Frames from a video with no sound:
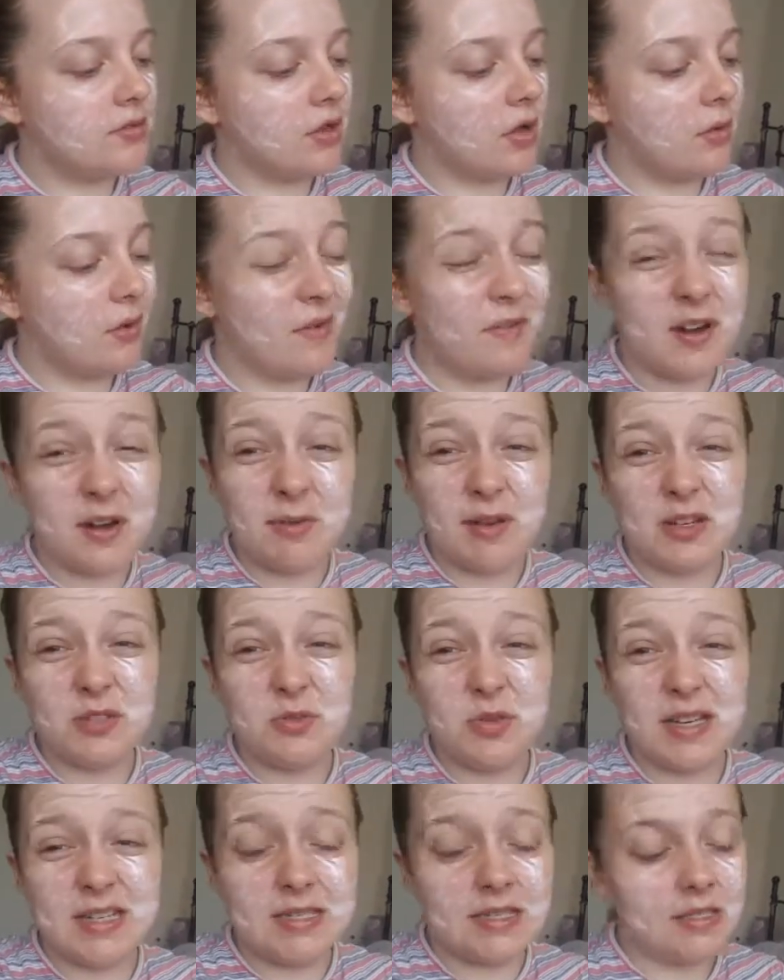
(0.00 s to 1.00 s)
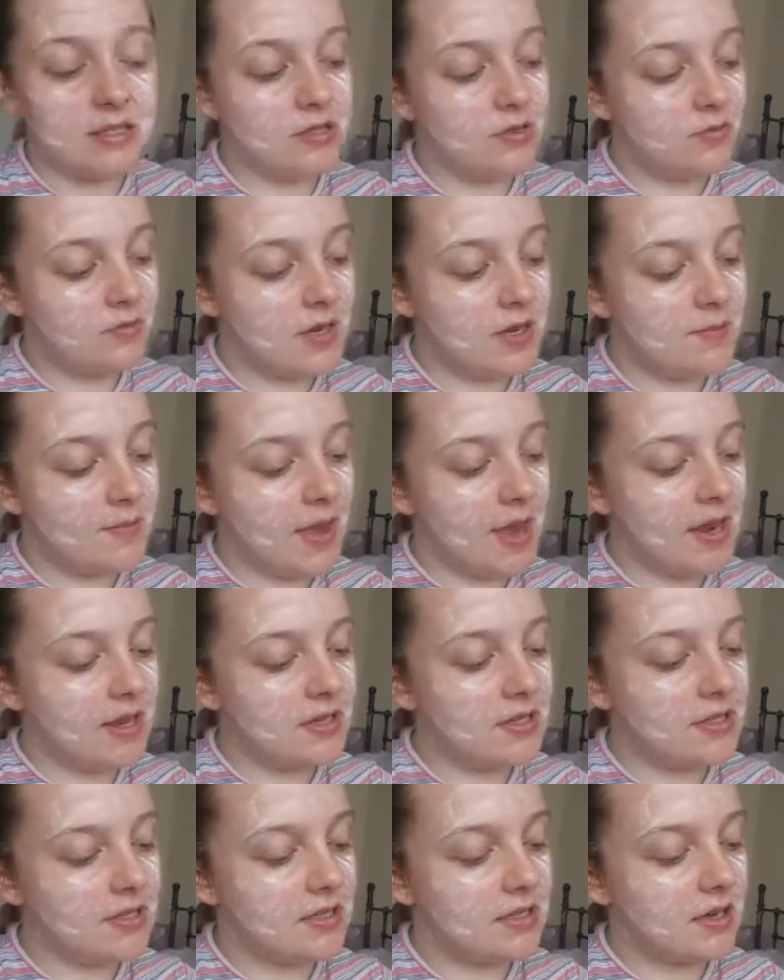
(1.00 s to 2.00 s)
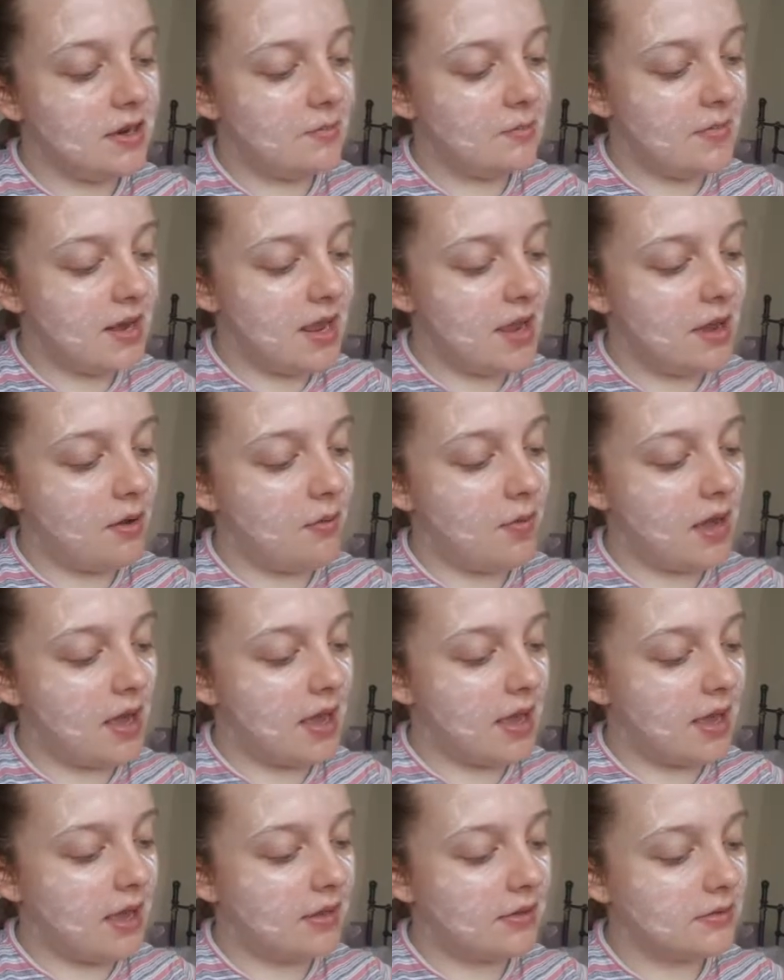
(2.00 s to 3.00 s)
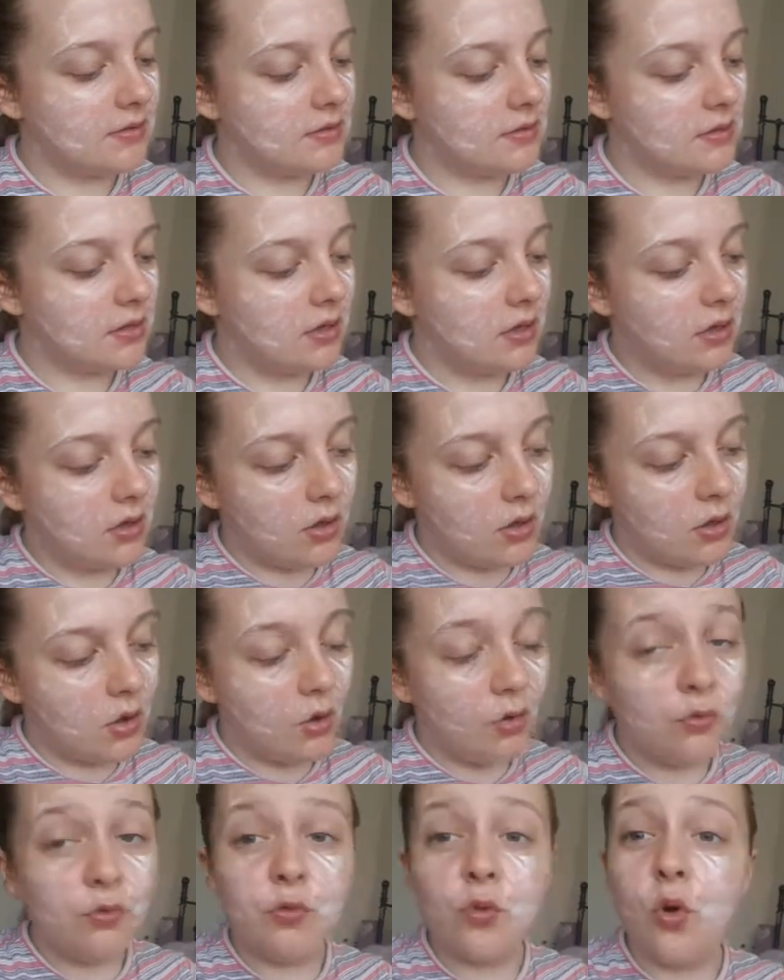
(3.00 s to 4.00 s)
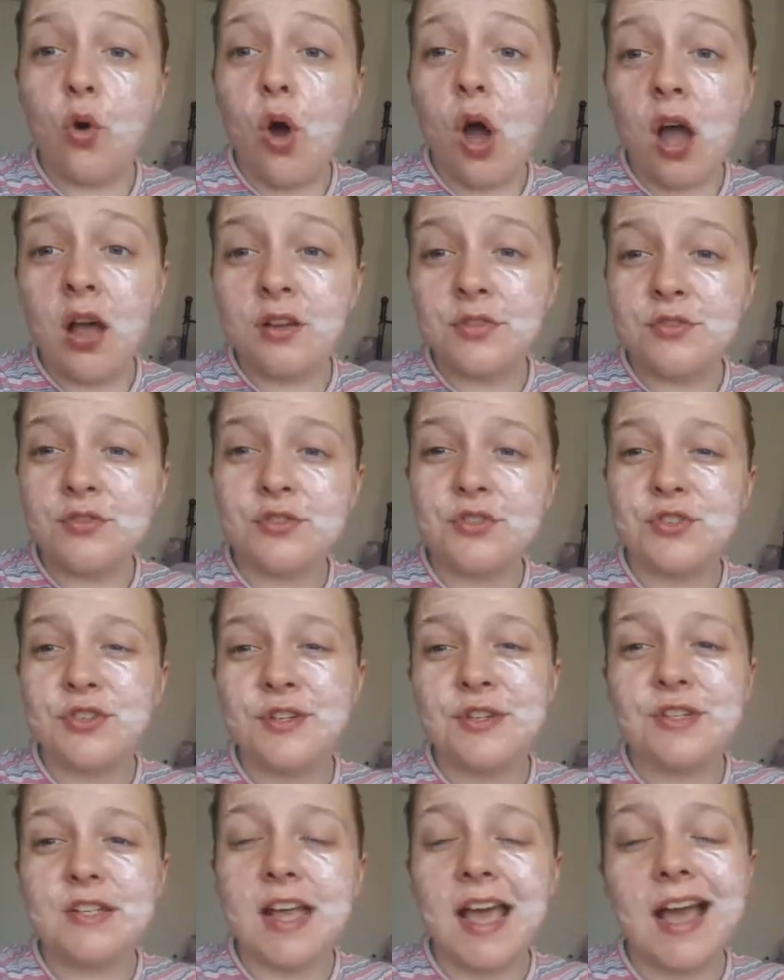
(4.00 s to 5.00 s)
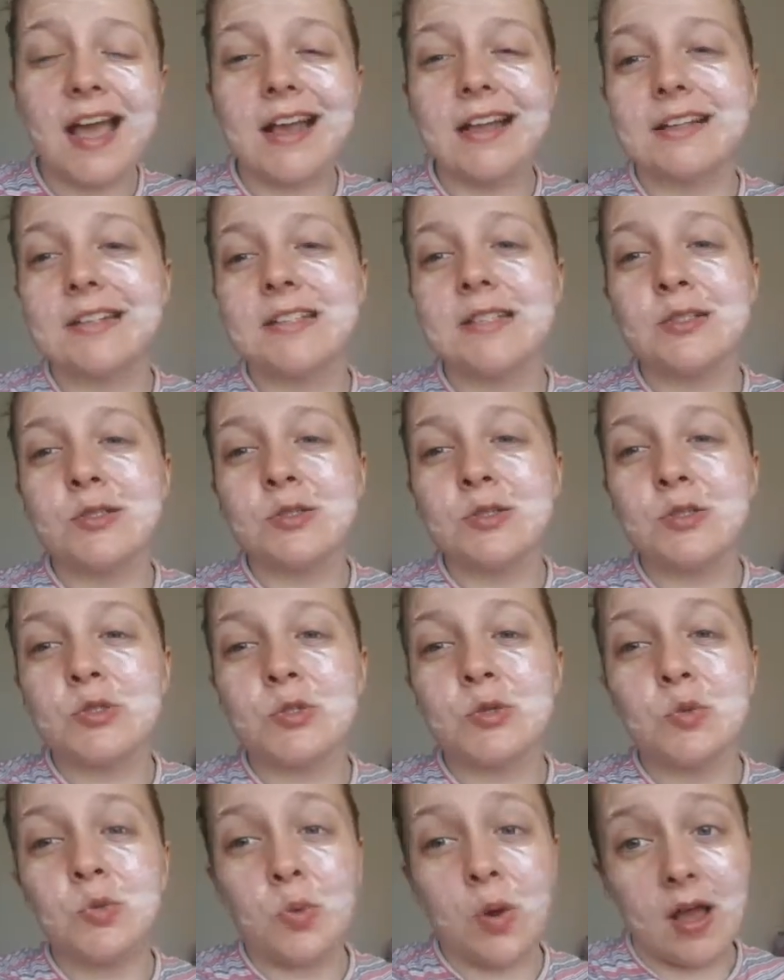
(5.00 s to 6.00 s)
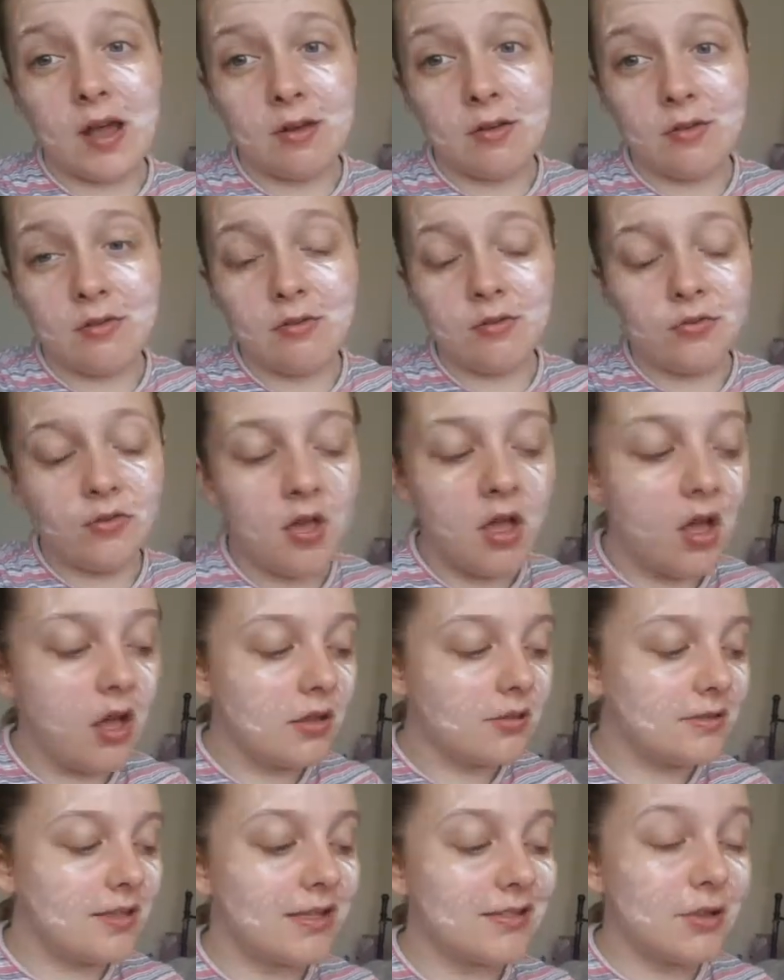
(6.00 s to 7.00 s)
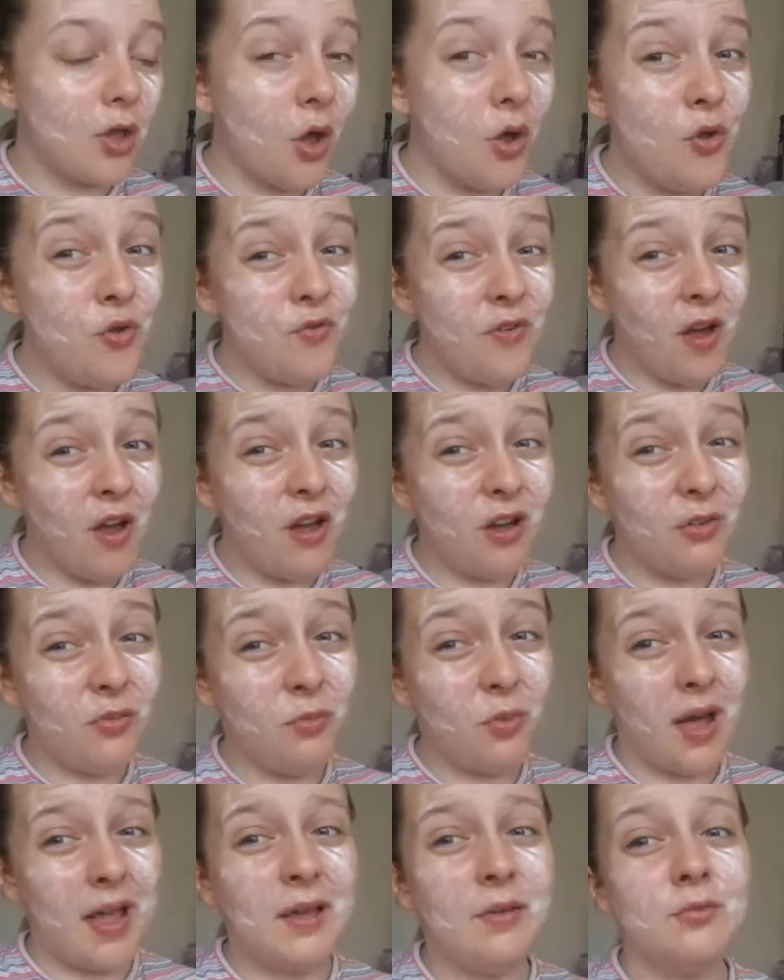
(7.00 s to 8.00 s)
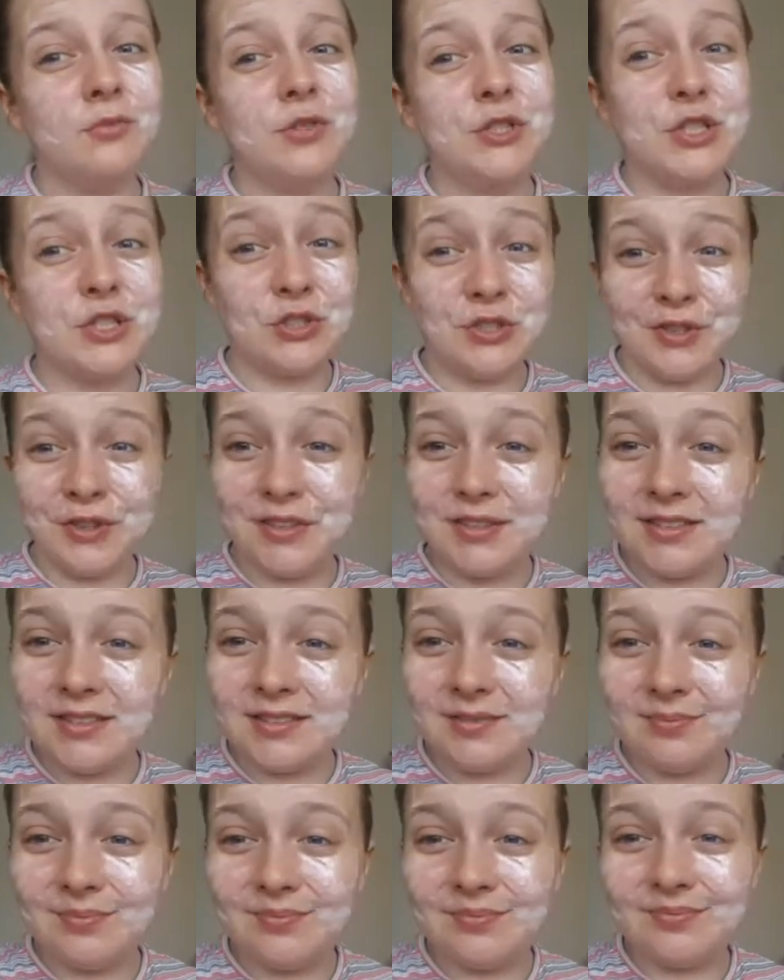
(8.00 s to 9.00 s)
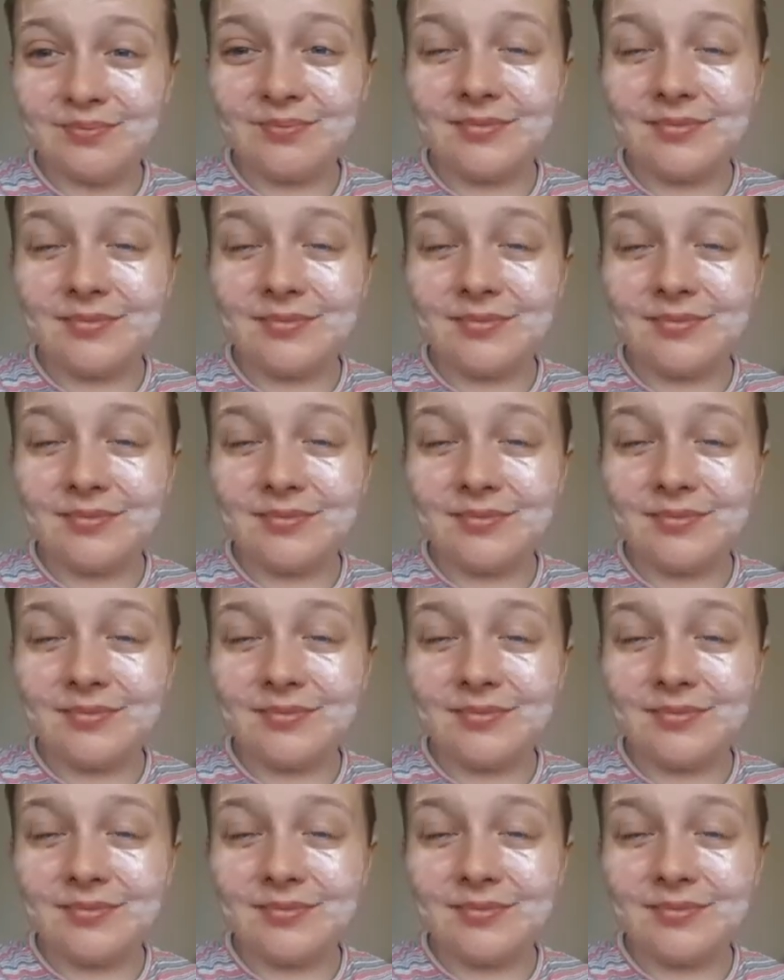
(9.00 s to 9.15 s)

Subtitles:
So I read about 23 pages and I'm now at 412. So that's over halfway, which is good.